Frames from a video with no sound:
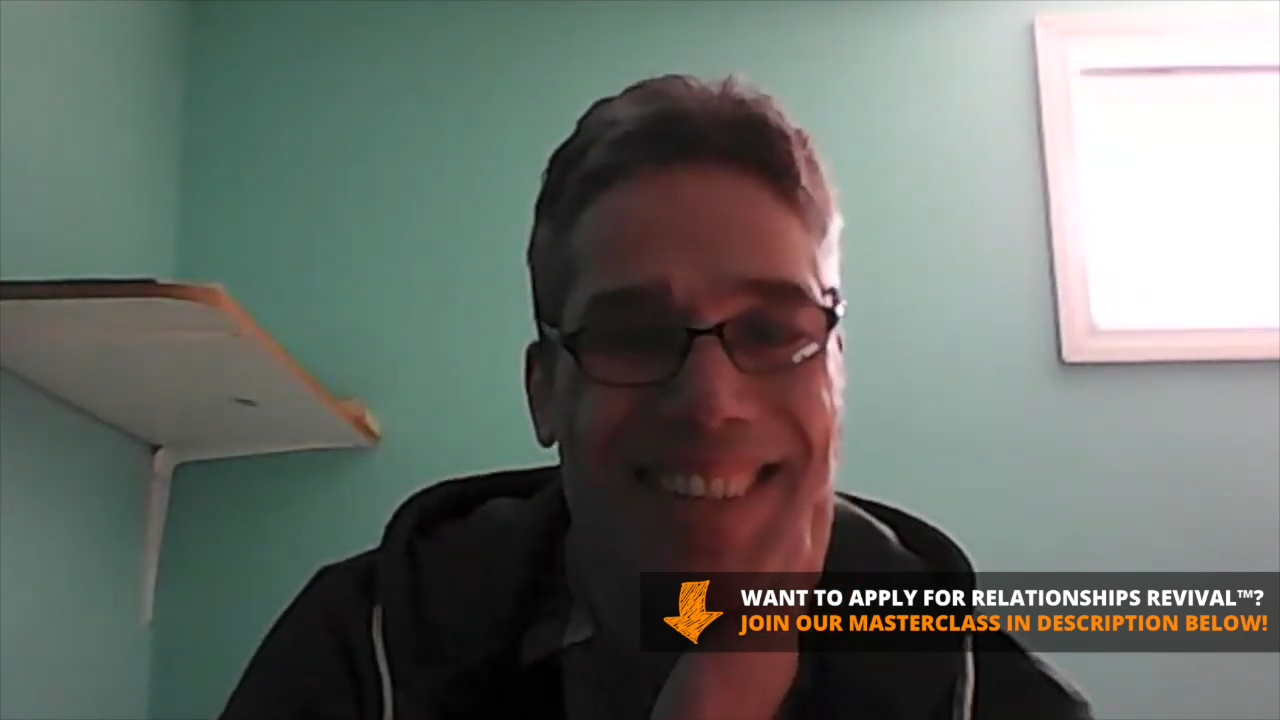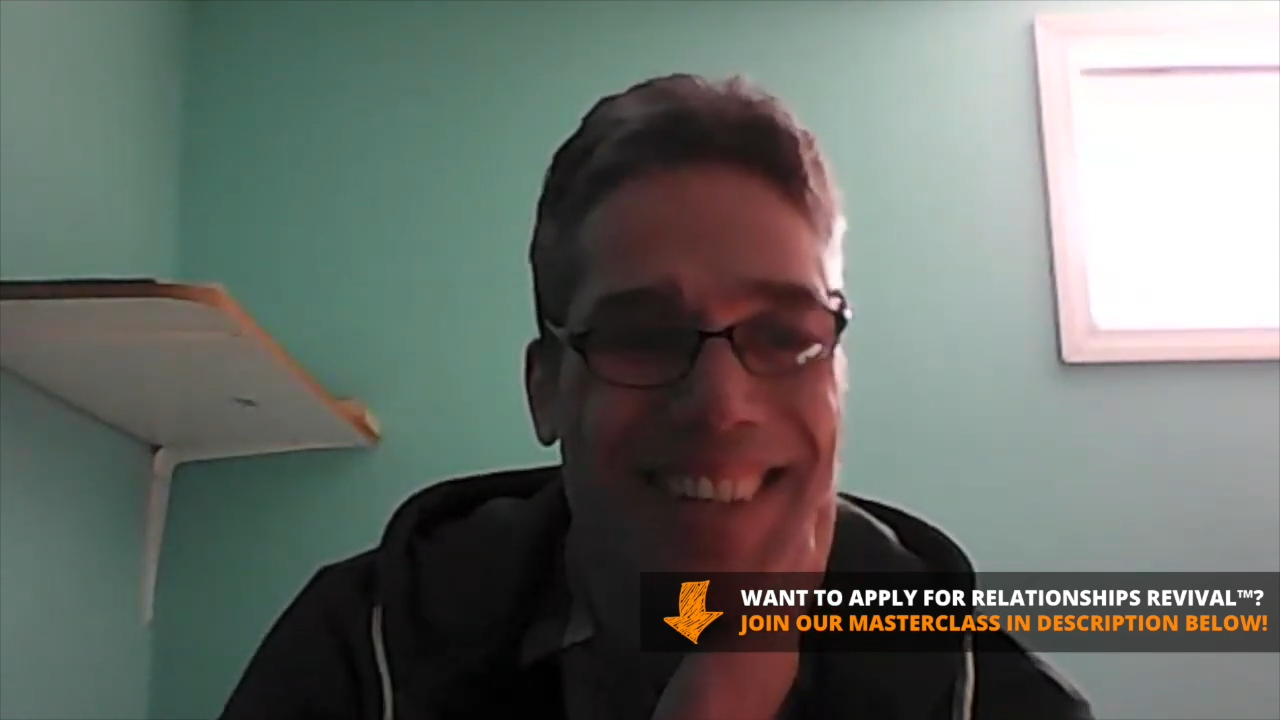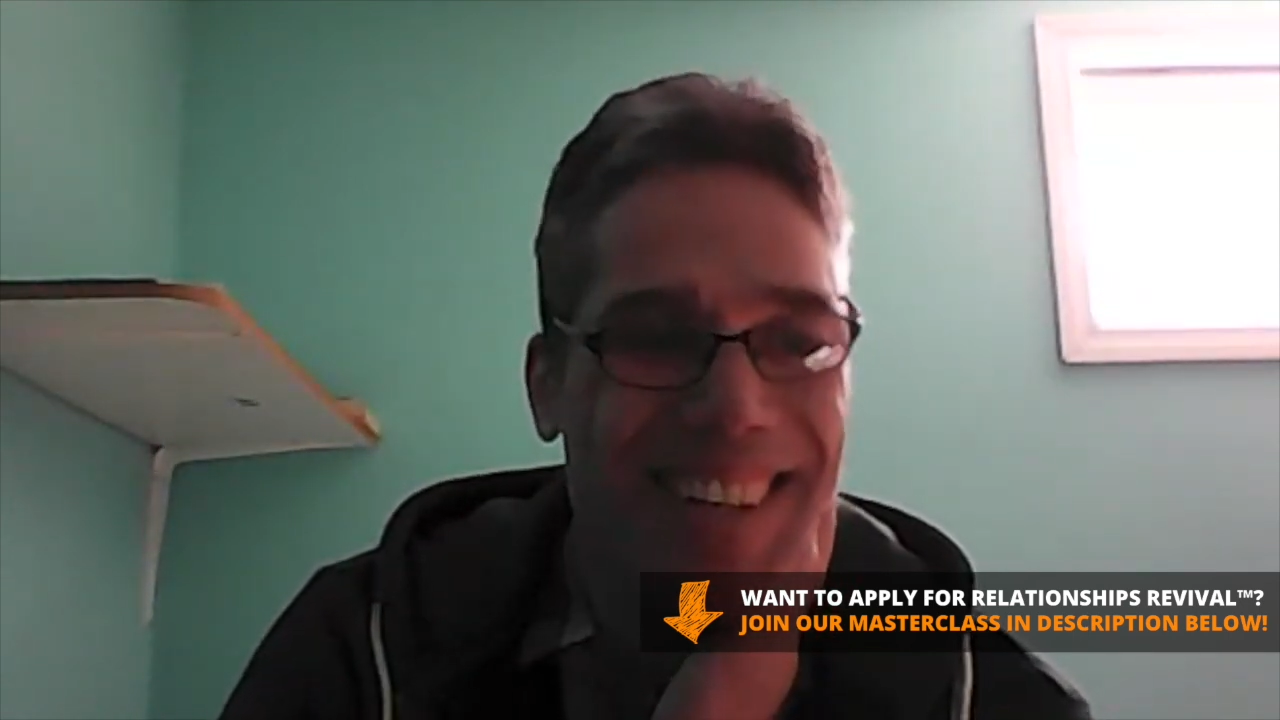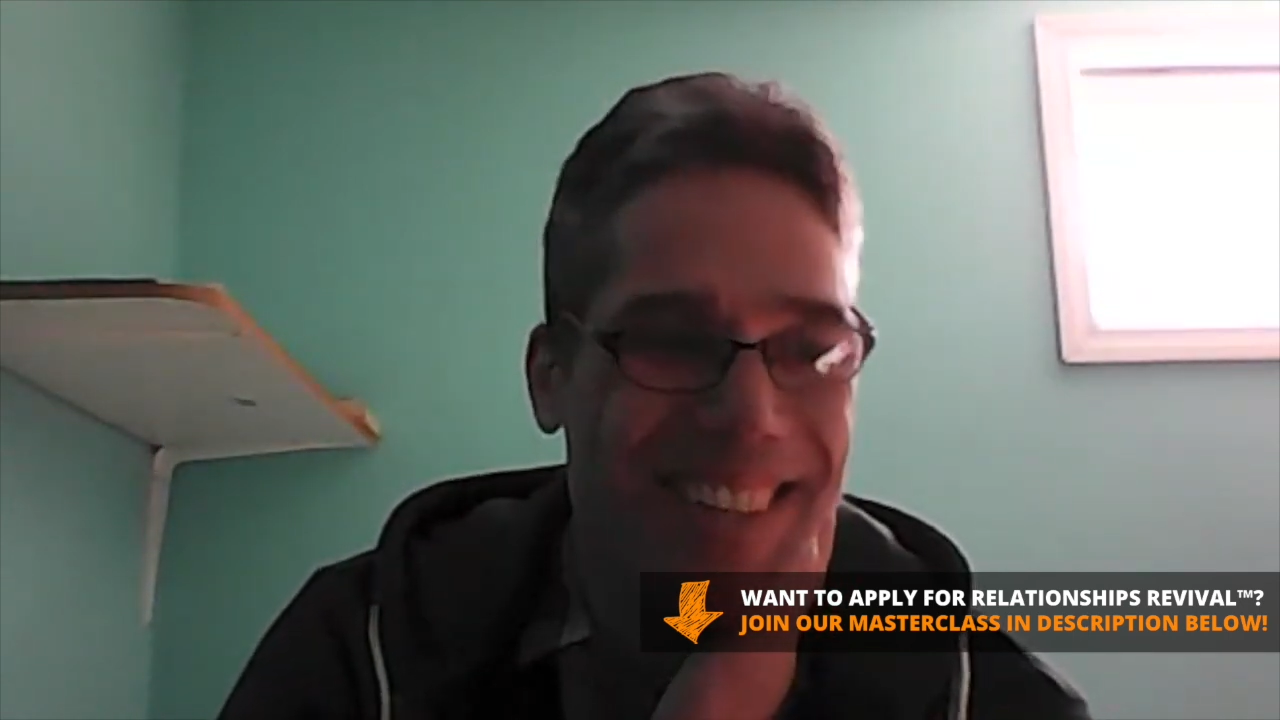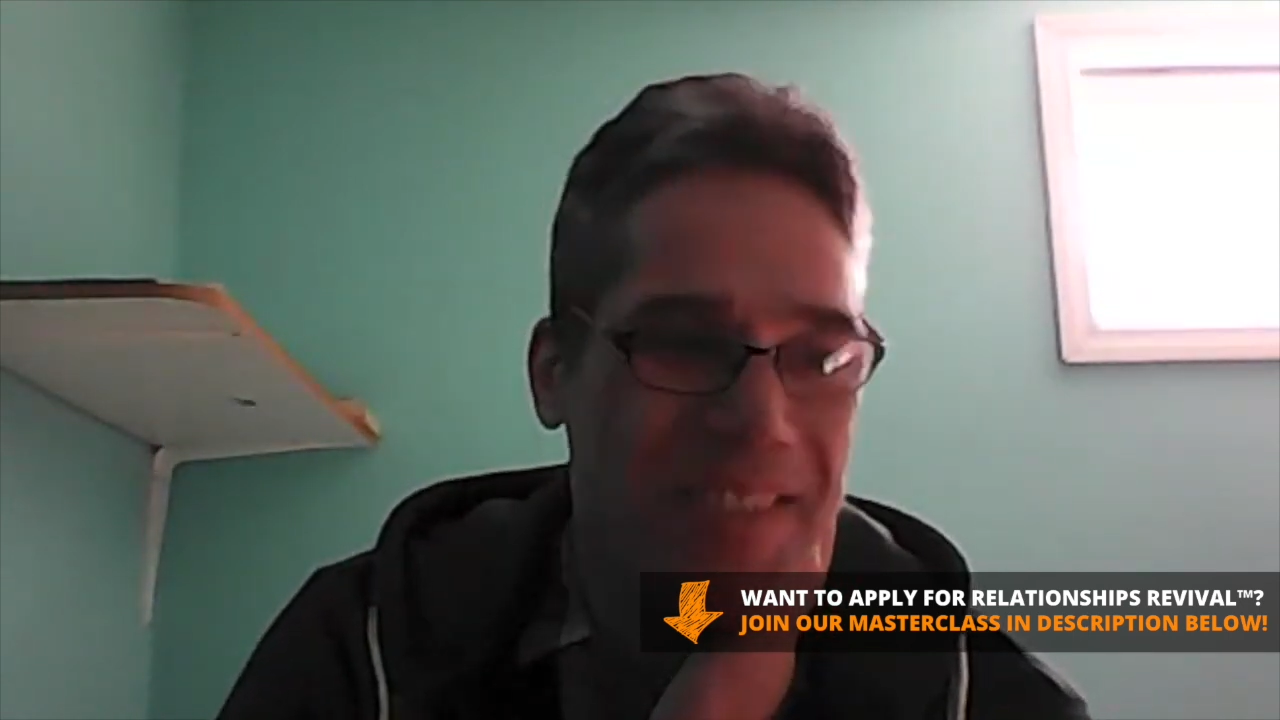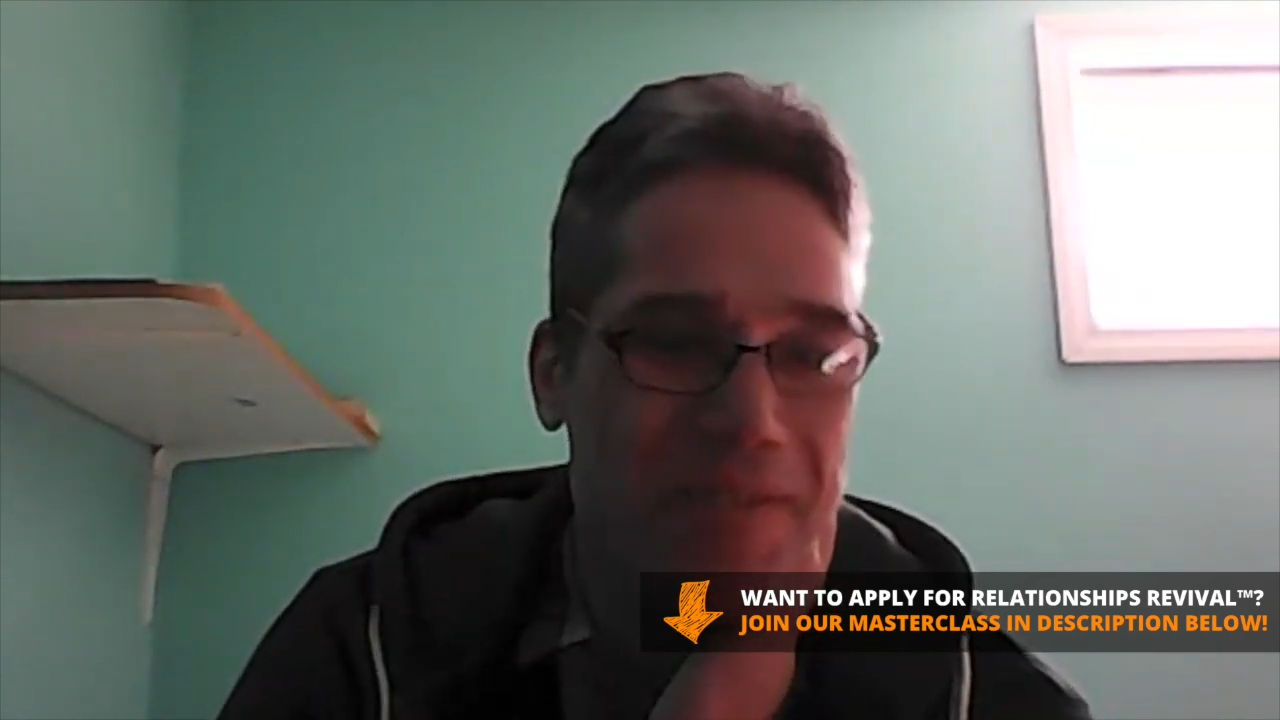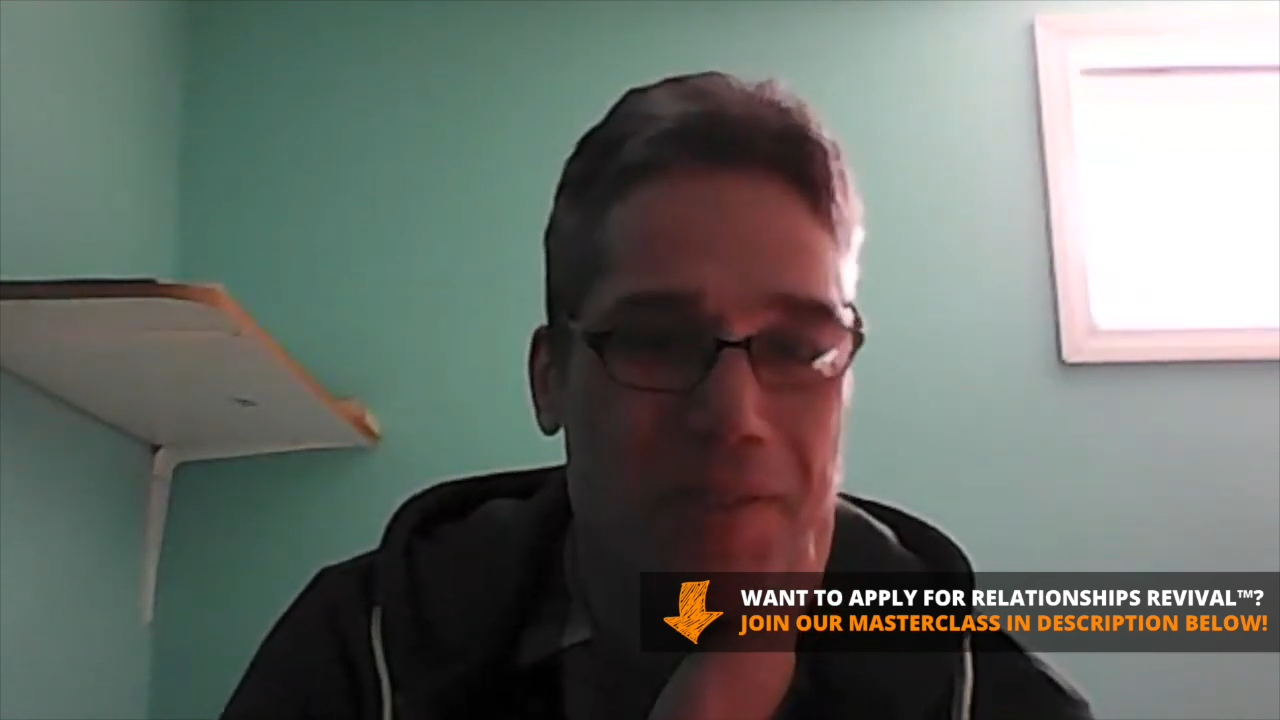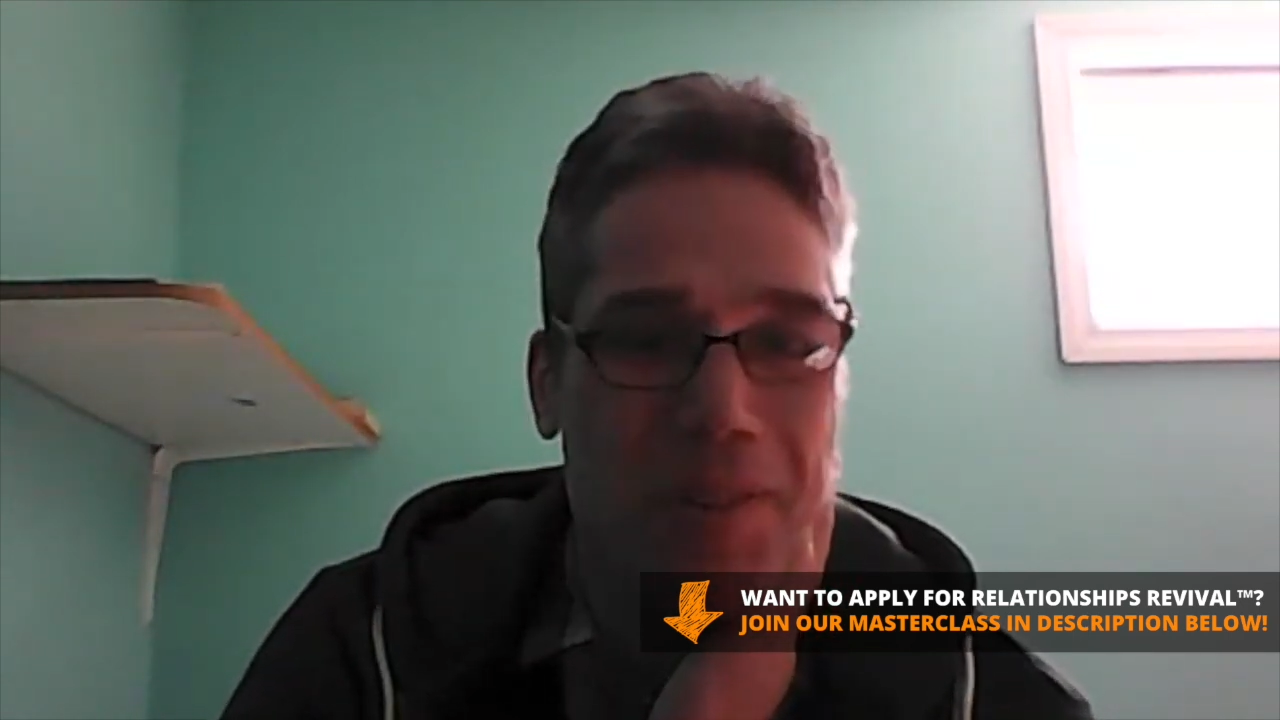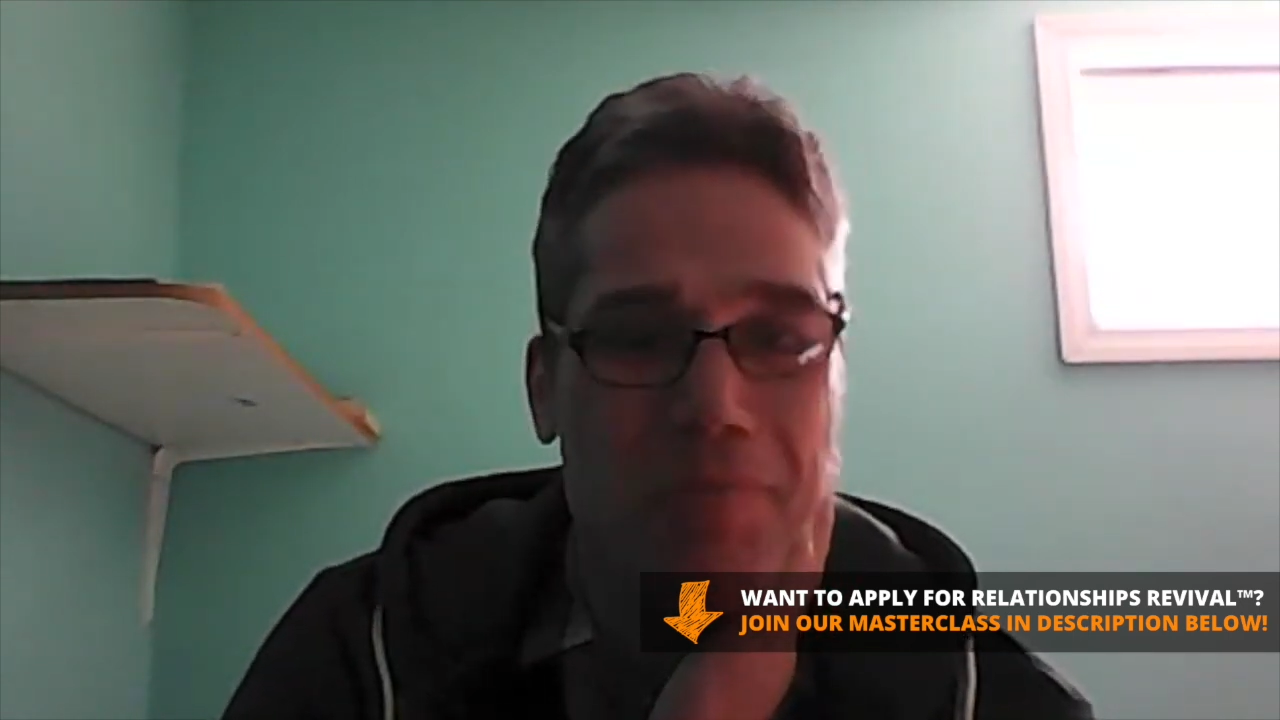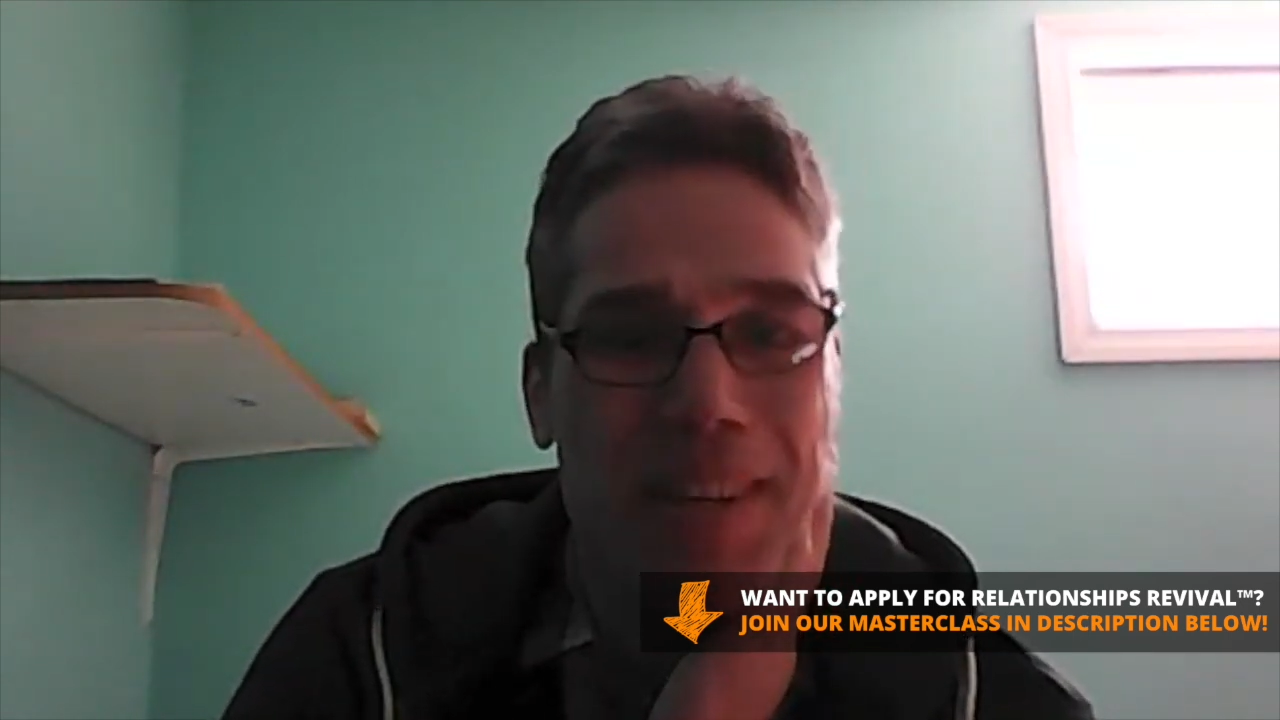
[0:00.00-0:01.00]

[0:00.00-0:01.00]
Thank you for your